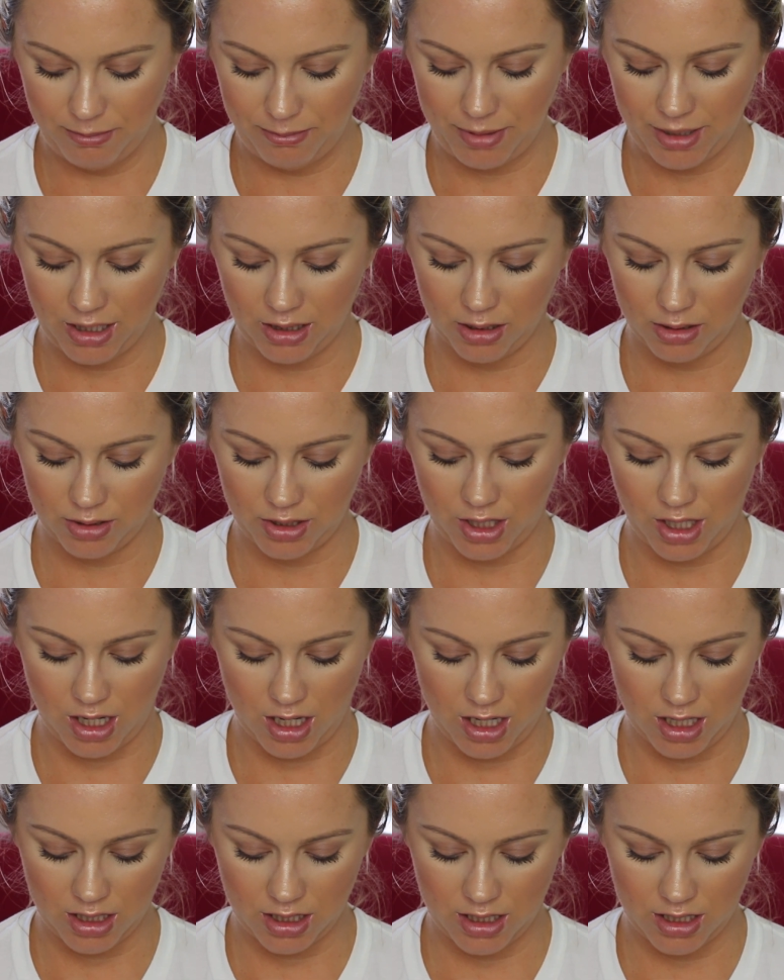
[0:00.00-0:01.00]
Pillow
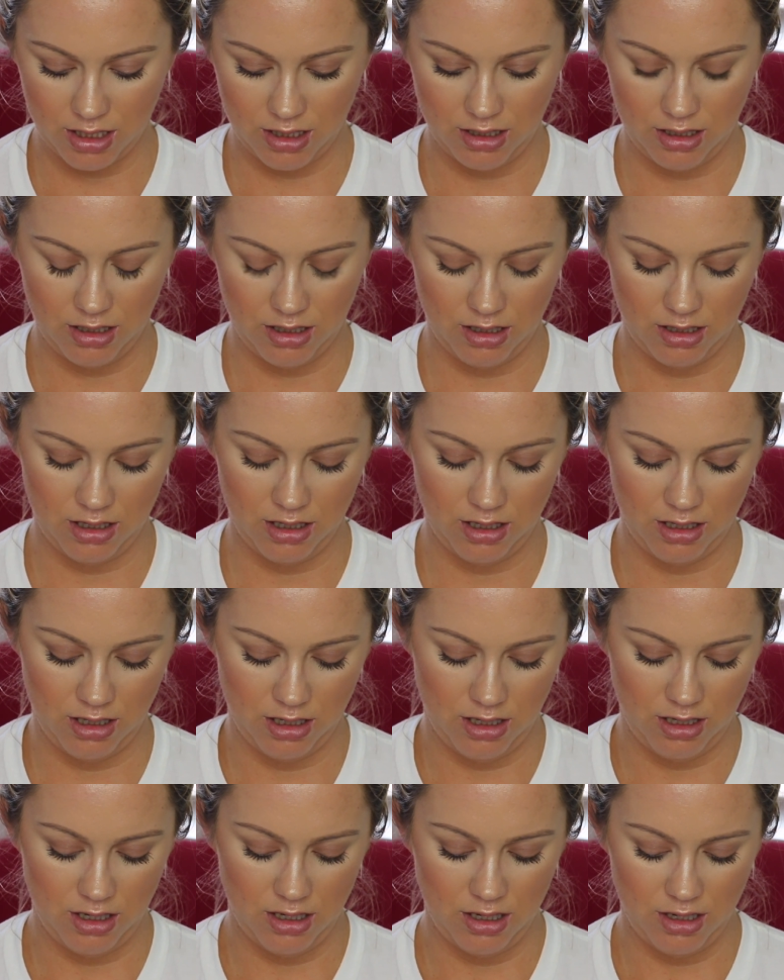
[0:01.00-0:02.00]
Talk,
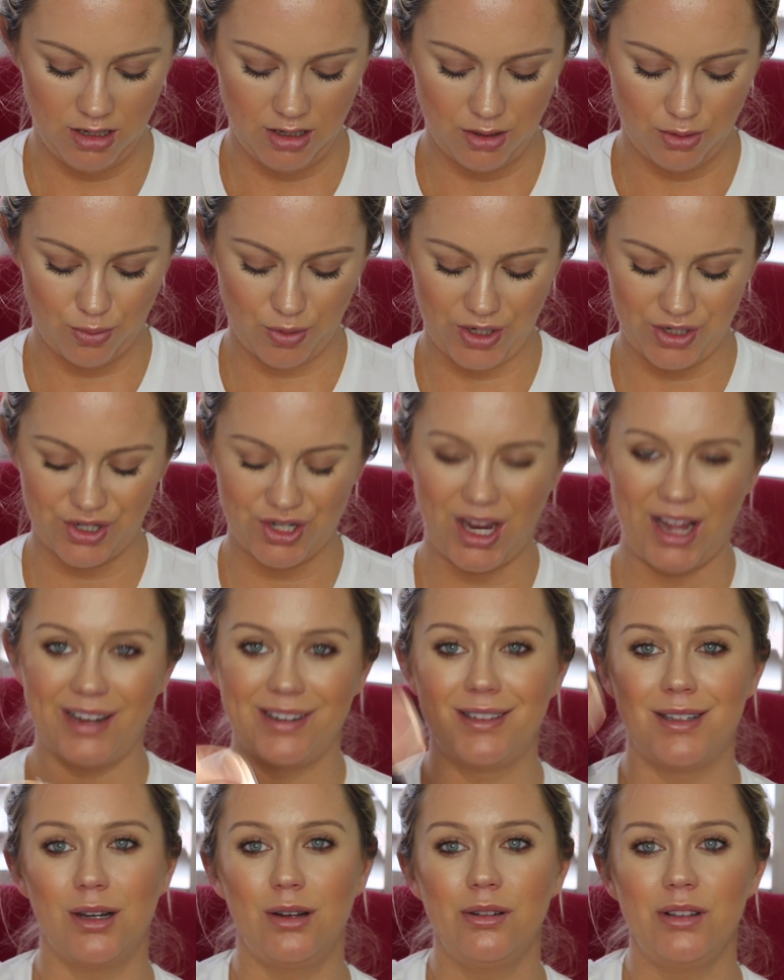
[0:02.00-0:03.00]
which
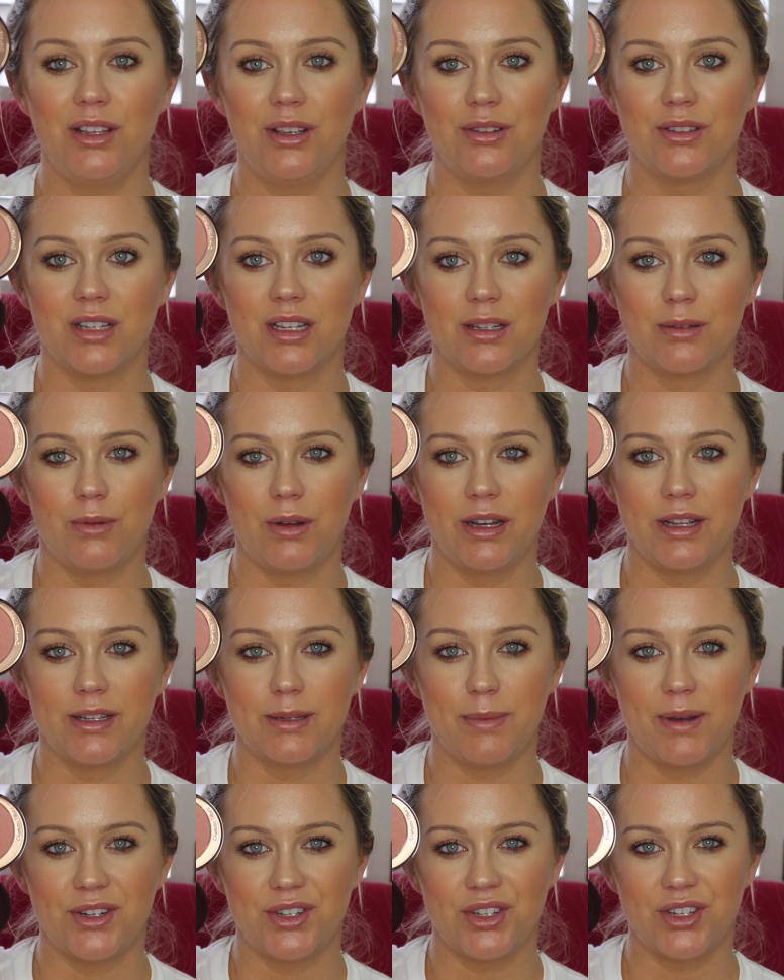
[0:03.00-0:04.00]
I don't use this one
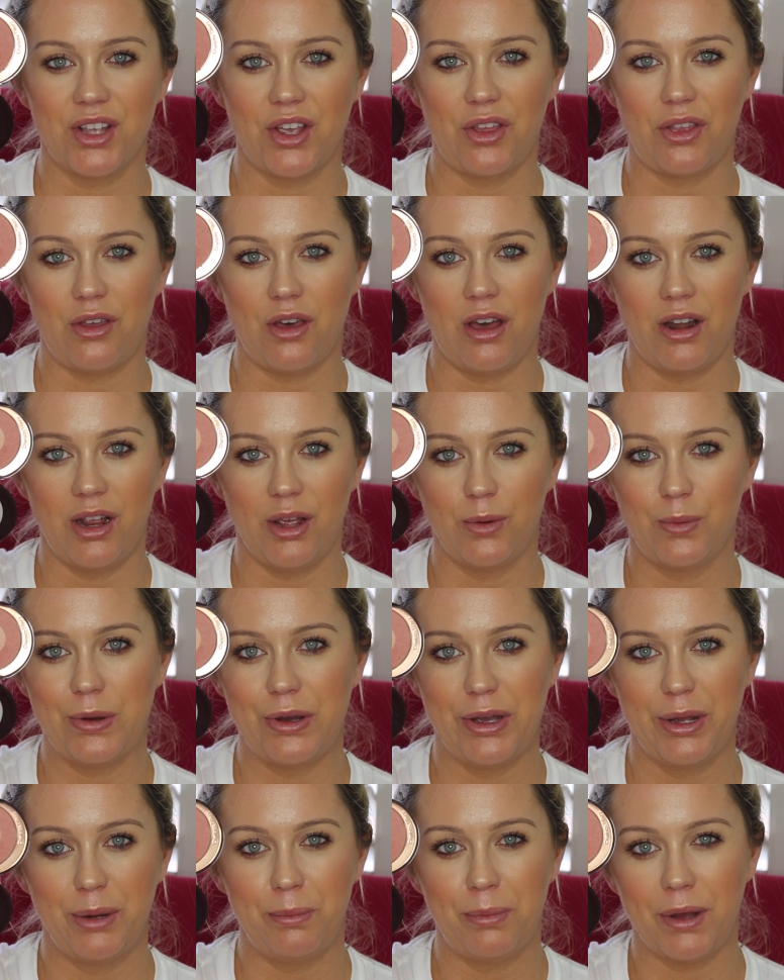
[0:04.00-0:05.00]
as much as I thought I
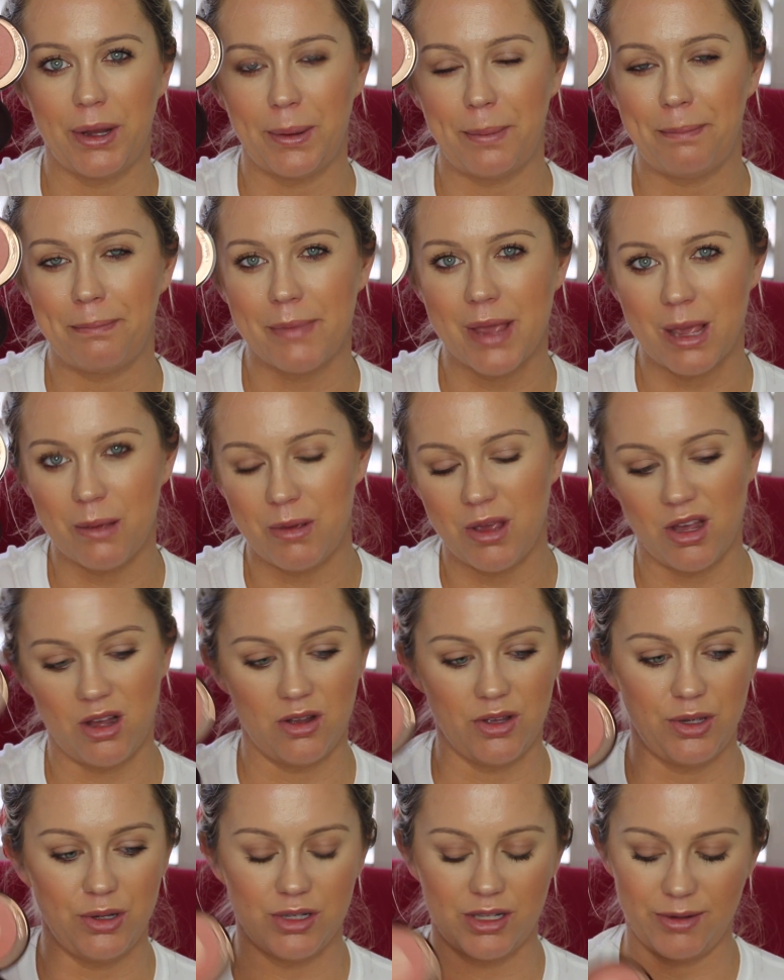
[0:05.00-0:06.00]
would, but maybe
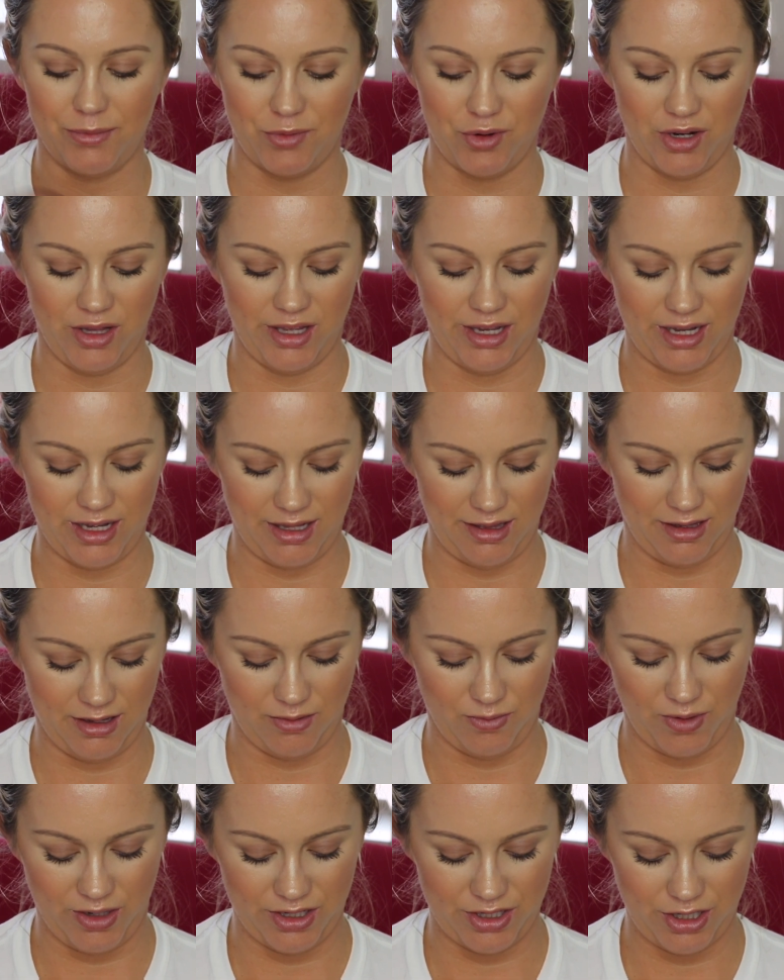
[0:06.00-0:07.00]
I'll use it more like in
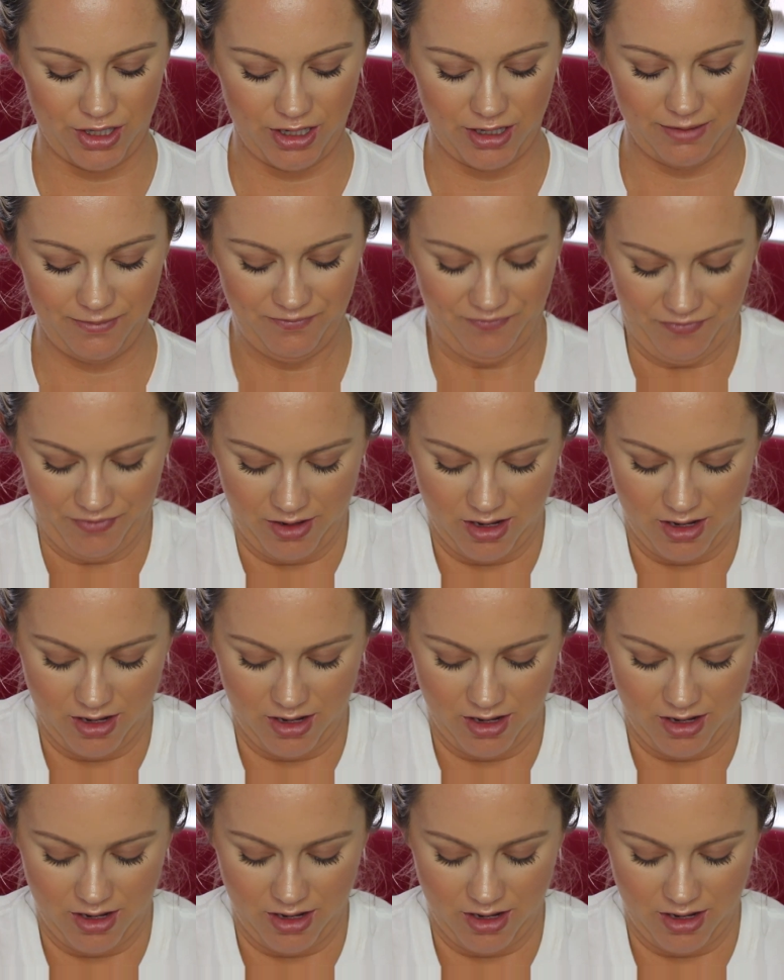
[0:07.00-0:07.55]
the winter.